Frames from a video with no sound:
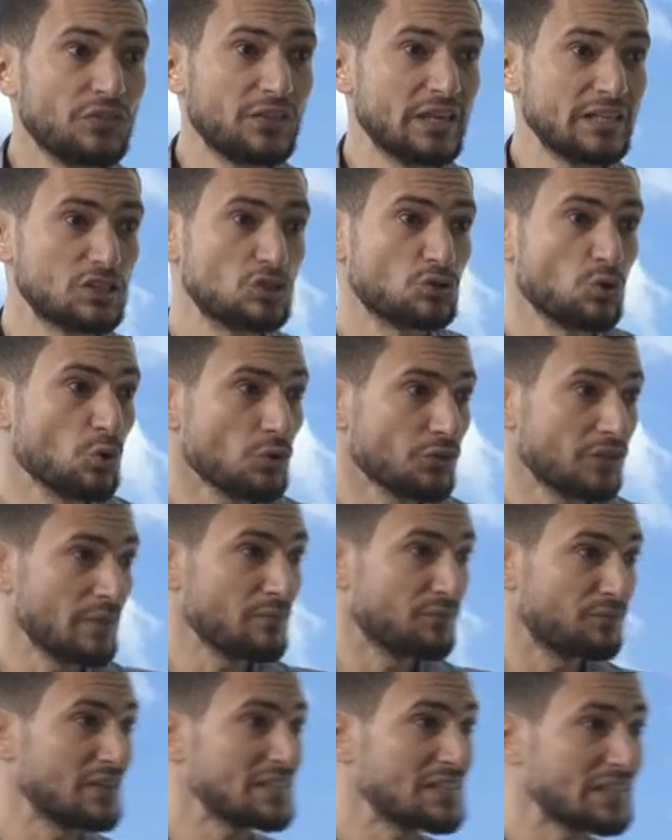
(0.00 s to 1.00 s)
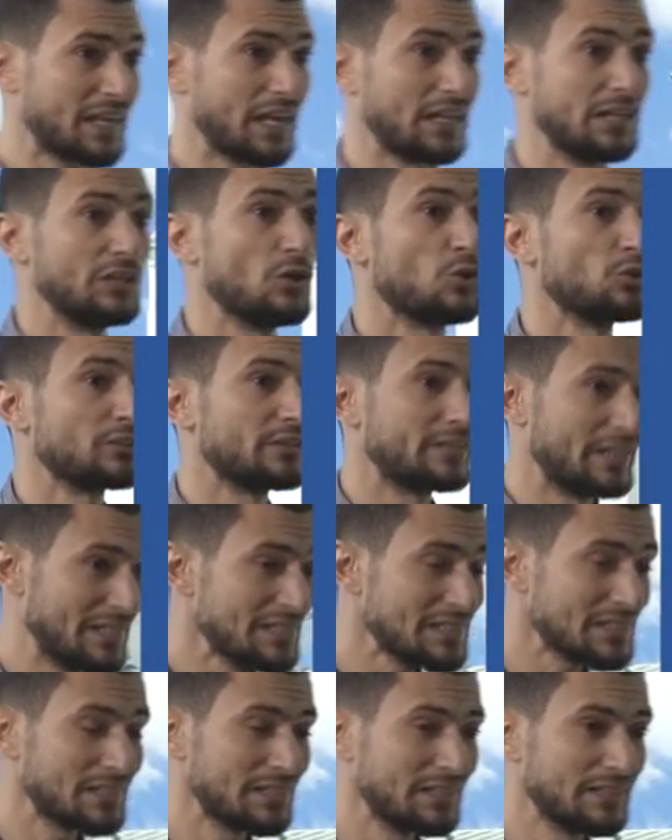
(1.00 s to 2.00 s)
they store them physically on
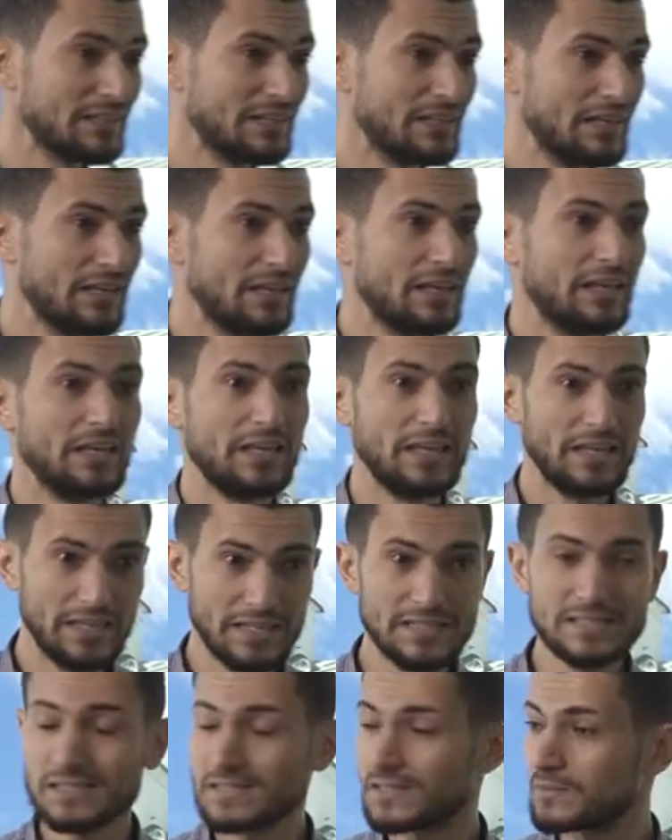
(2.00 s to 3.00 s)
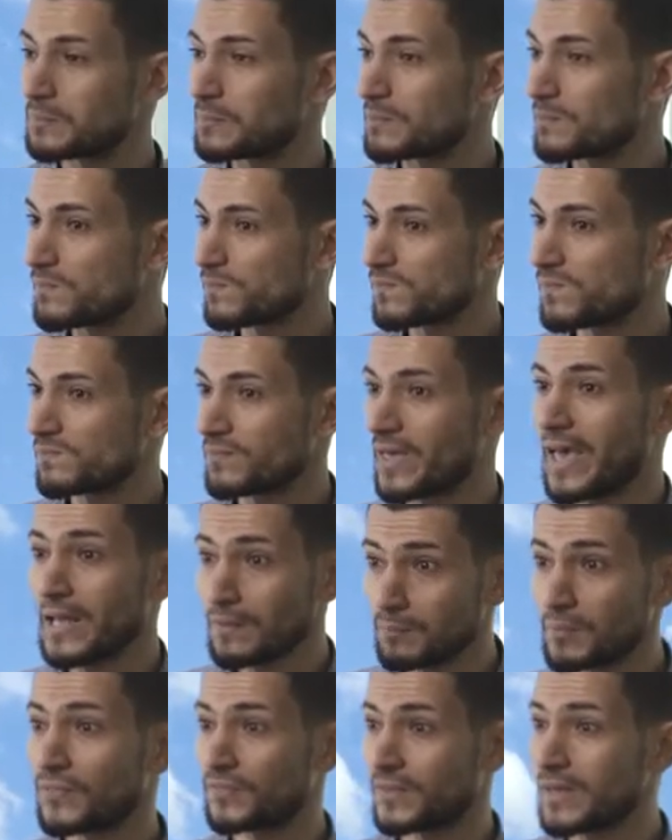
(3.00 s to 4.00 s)
disk, is
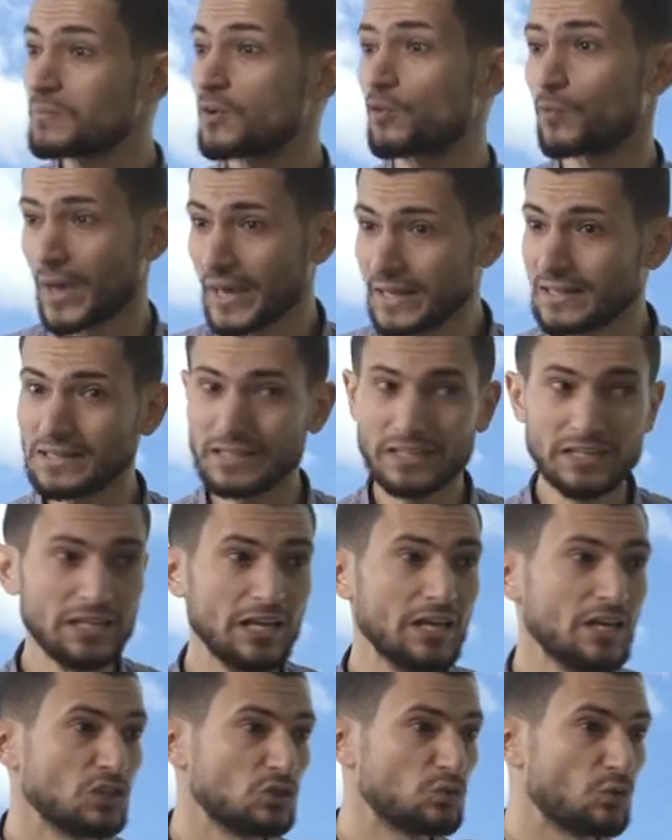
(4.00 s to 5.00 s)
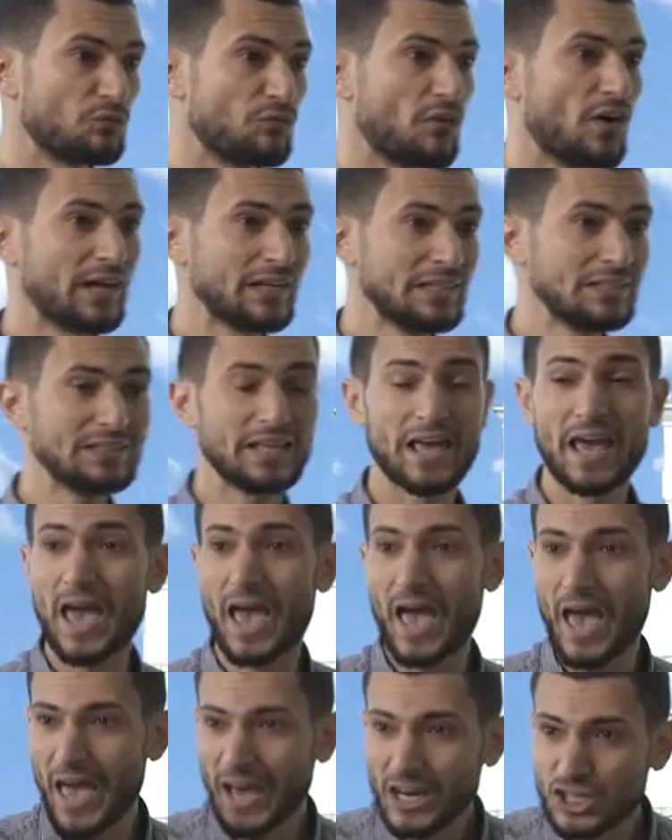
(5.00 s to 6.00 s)
helping them greatly to find
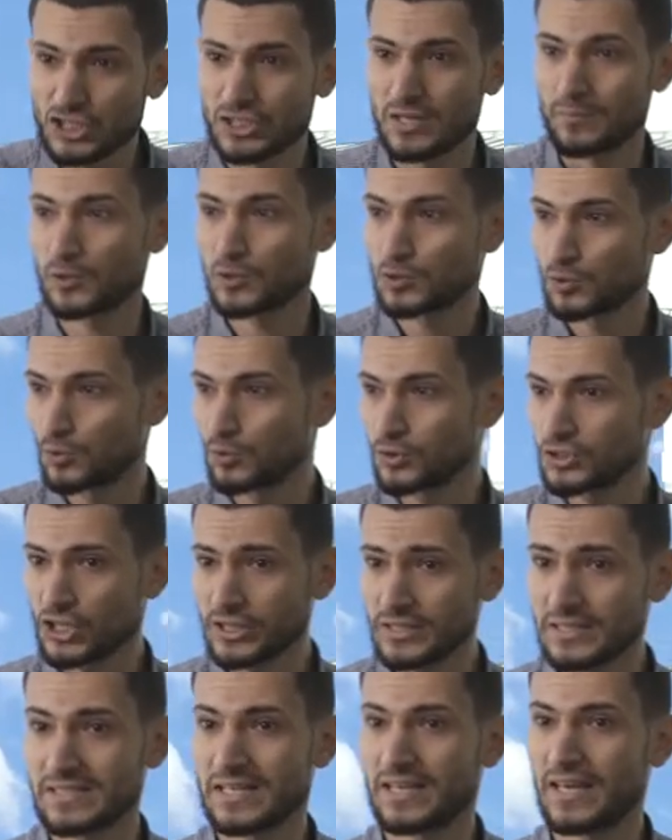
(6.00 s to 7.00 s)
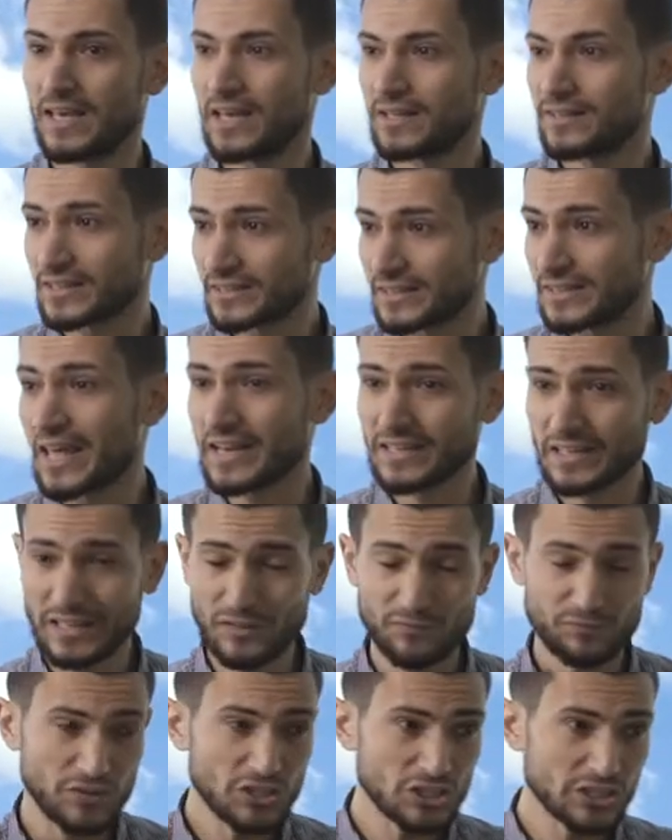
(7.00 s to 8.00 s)
actionable solutions, not in an
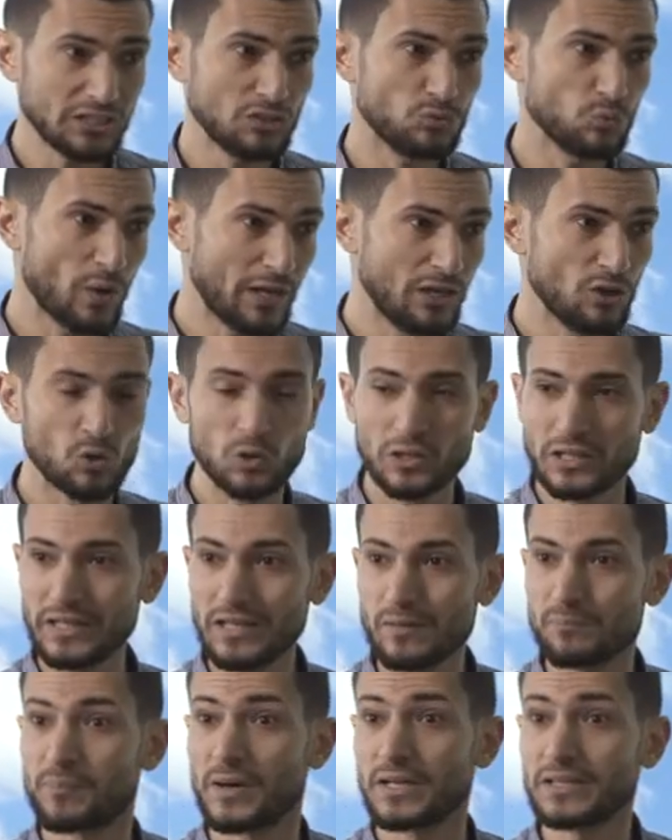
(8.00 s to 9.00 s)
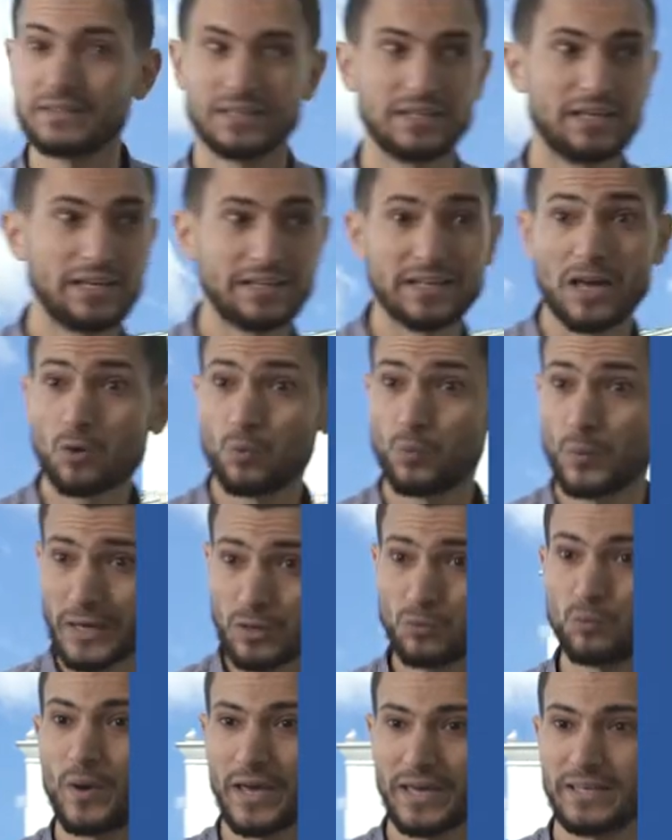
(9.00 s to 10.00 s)
efficient way only, but in a
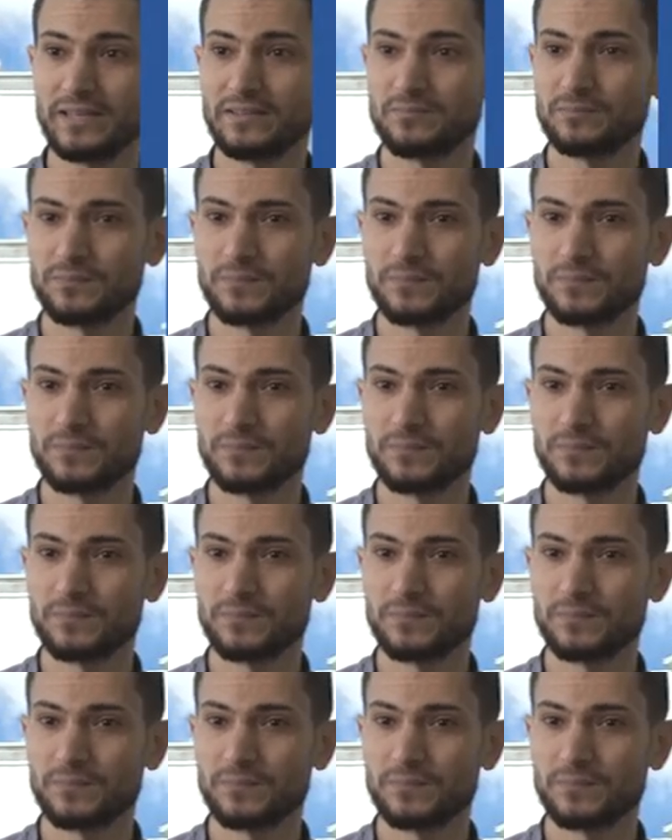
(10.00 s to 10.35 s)
quick way.